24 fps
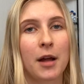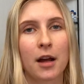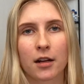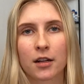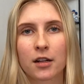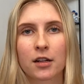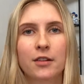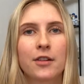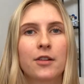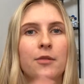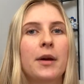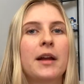I'm not
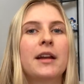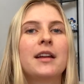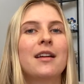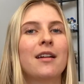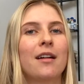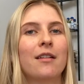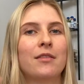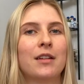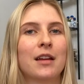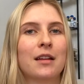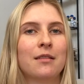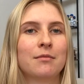gonna do
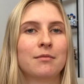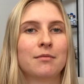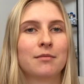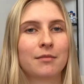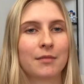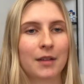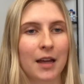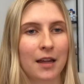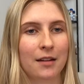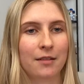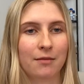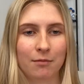any of it,
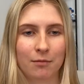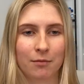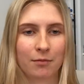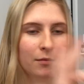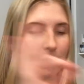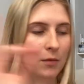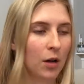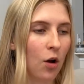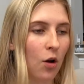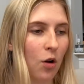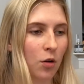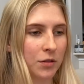and
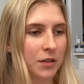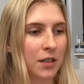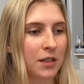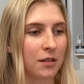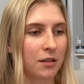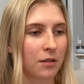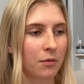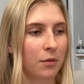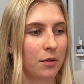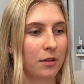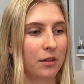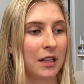
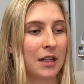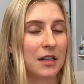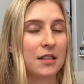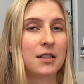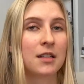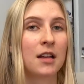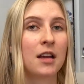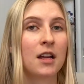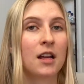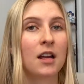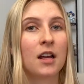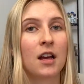halted the
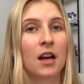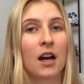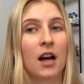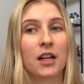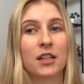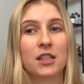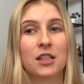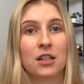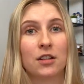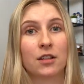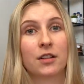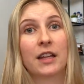release
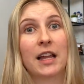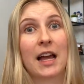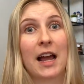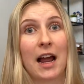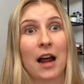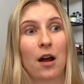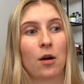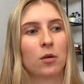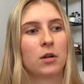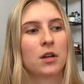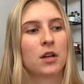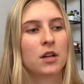until
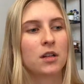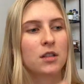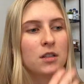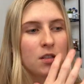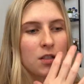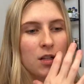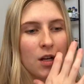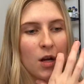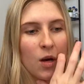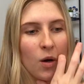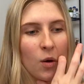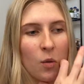now.
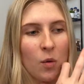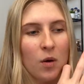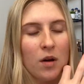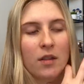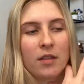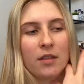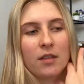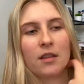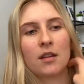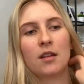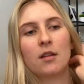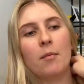So
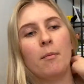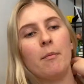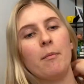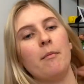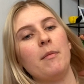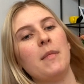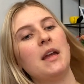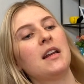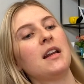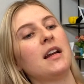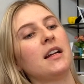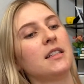
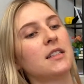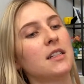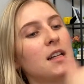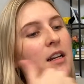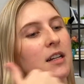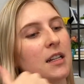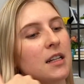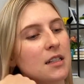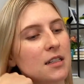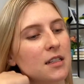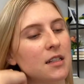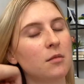Midnight
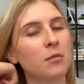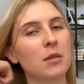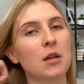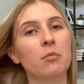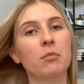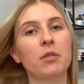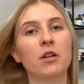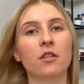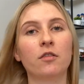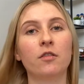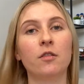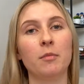Sun is gonna be
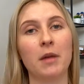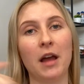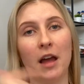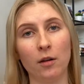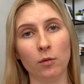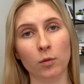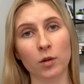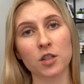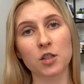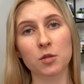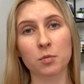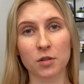a book from
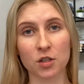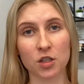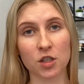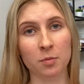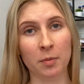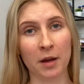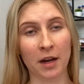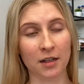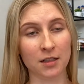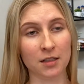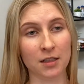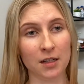Edward's
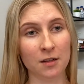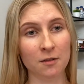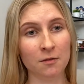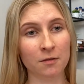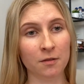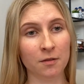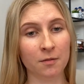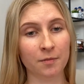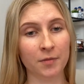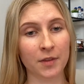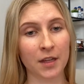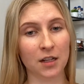
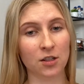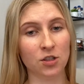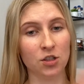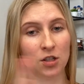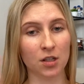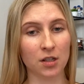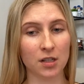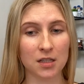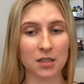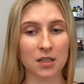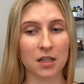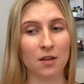perspective. It's
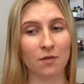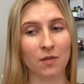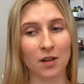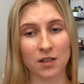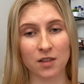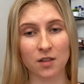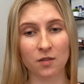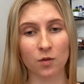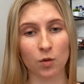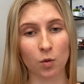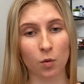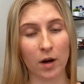just the
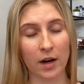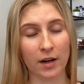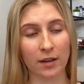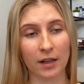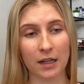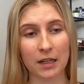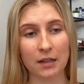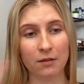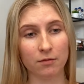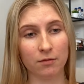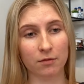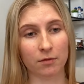events of
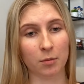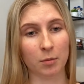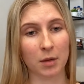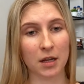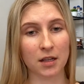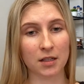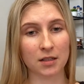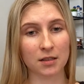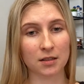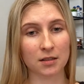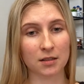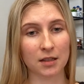Twilight from
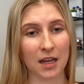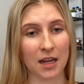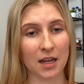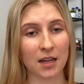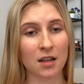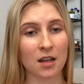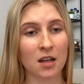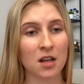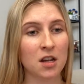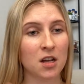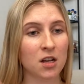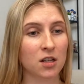his
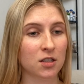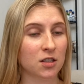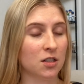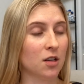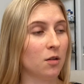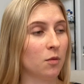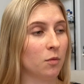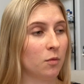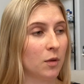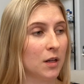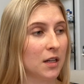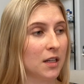thing.
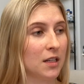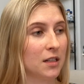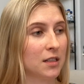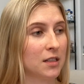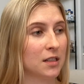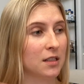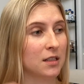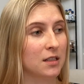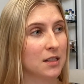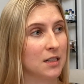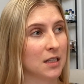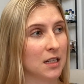So we get
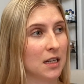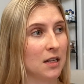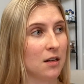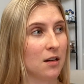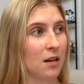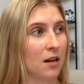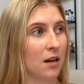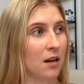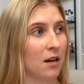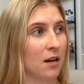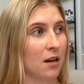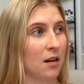to
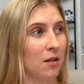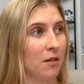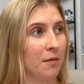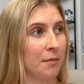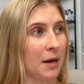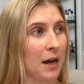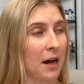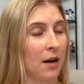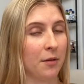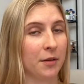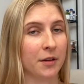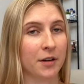see
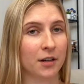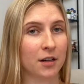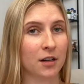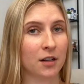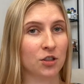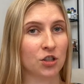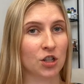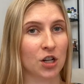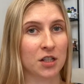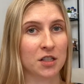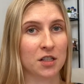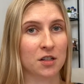how they're
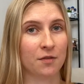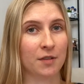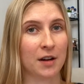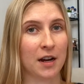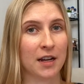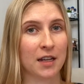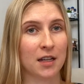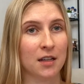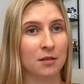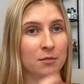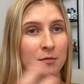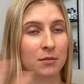gonna
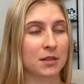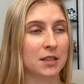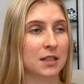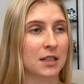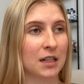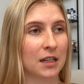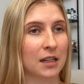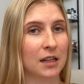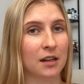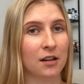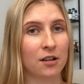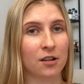justify him
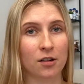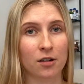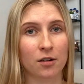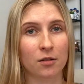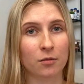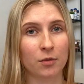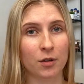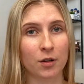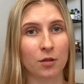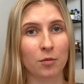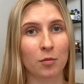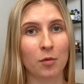sneaking into
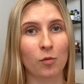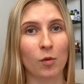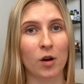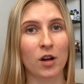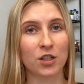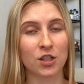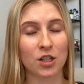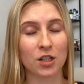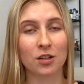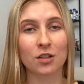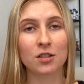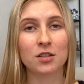her room and
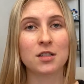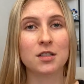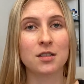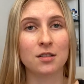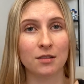watching her